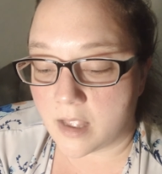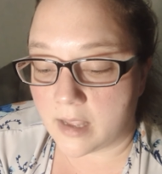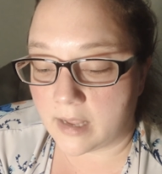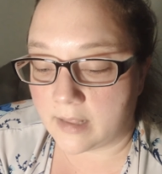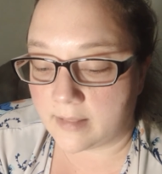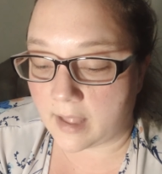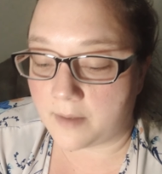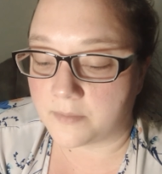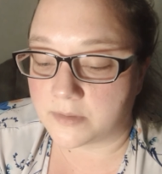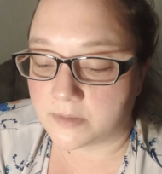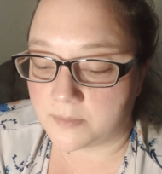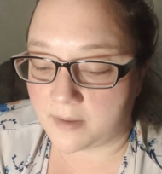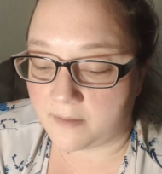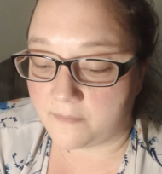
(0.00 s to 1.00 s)
And that was
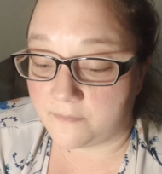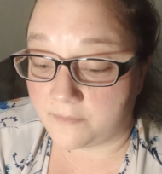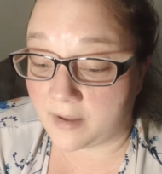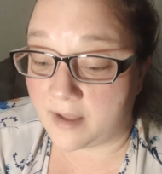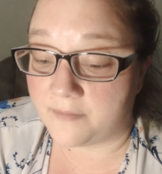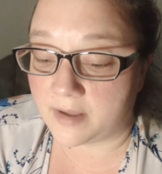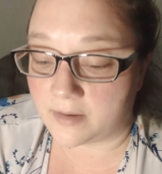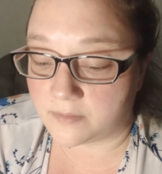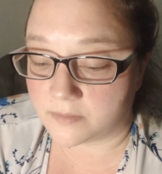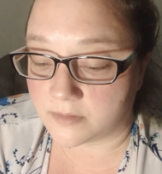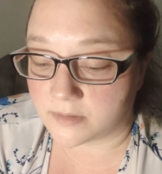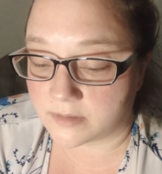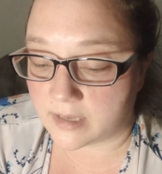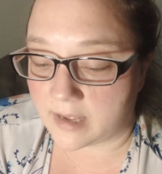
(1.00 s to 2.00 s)
about 5
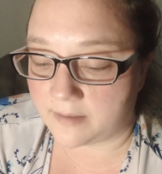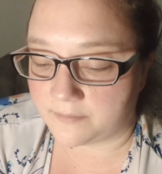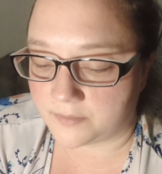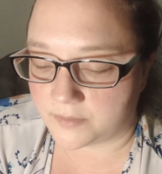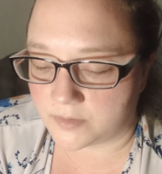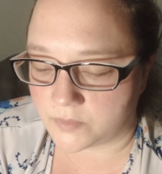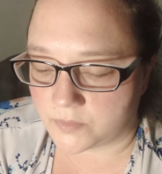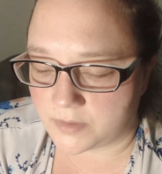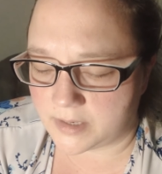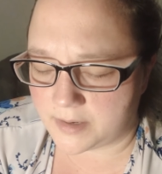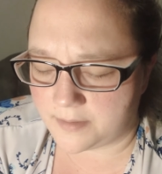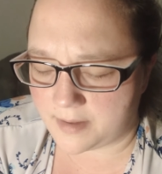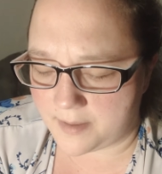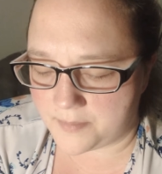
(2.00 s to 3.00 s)
hours after the tornado
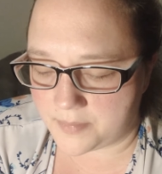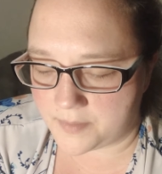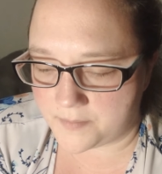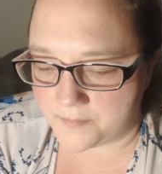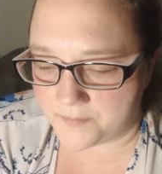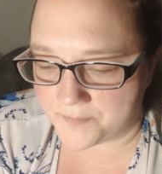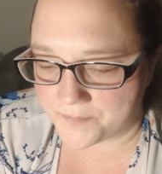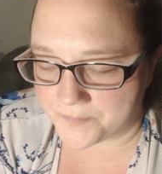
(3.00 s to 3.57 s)
happened.